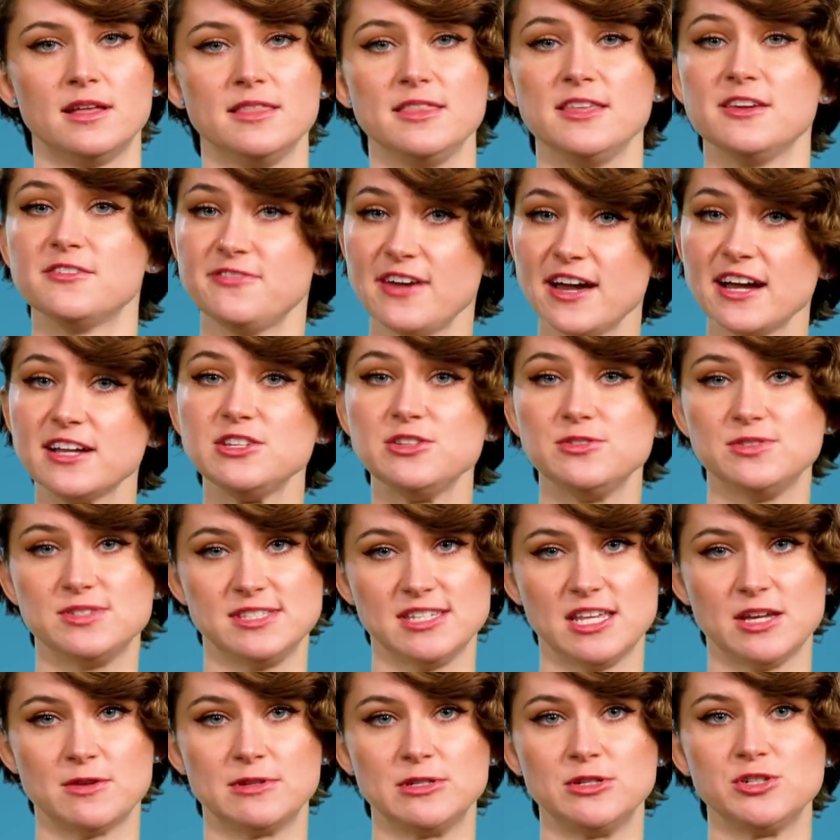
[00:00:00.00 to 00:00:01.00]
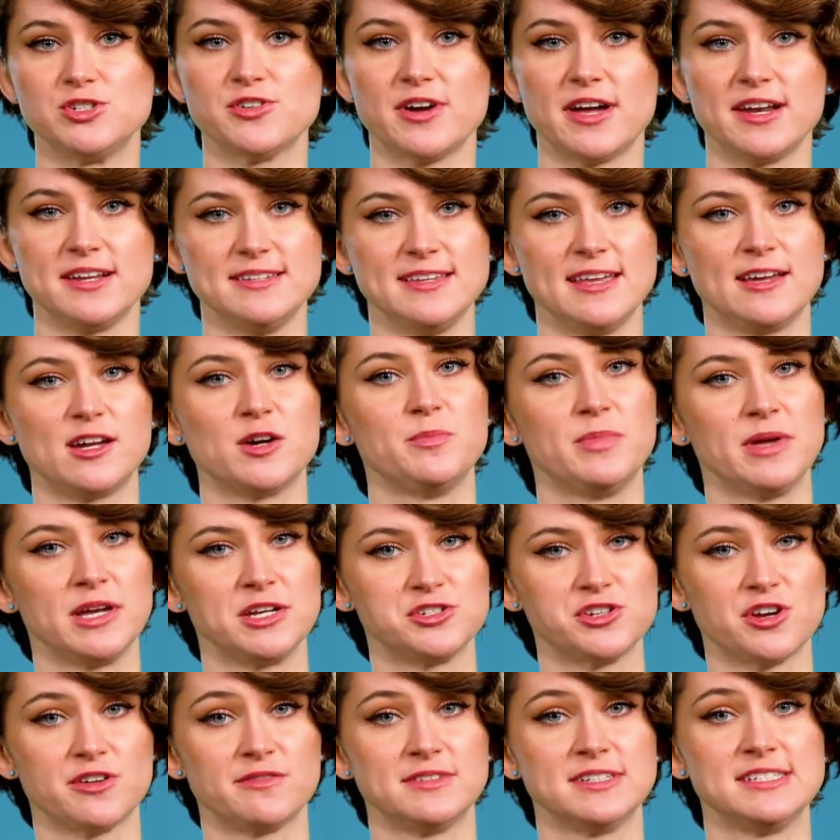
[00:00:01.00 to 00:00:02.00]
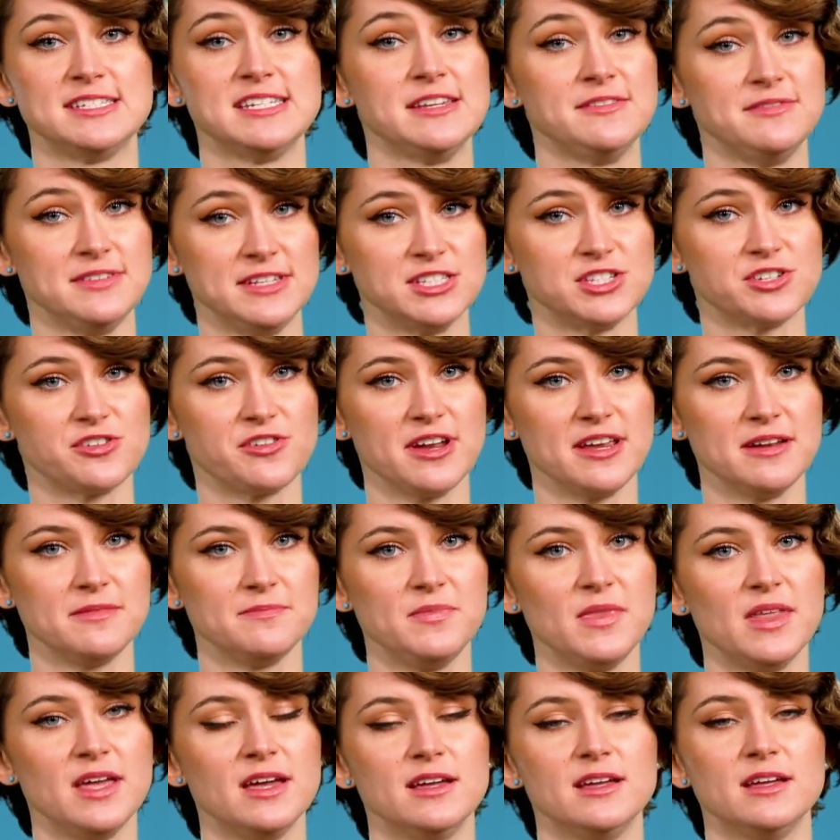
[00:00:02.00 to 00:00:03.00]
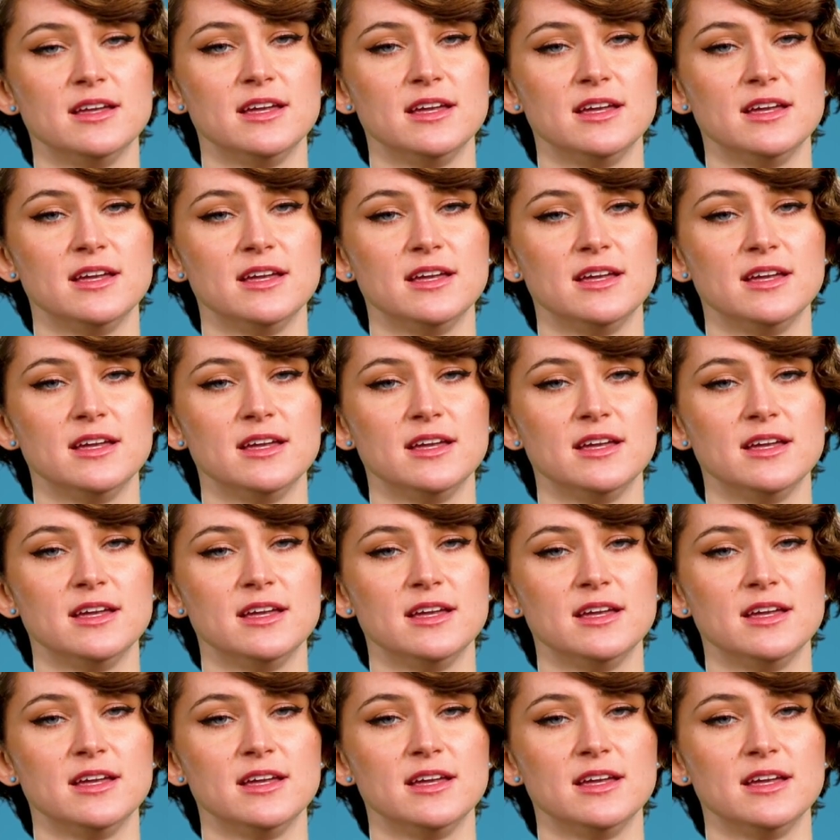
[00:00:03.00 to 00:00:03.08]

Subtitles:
The effect you see when you try to take a picture of a TV screen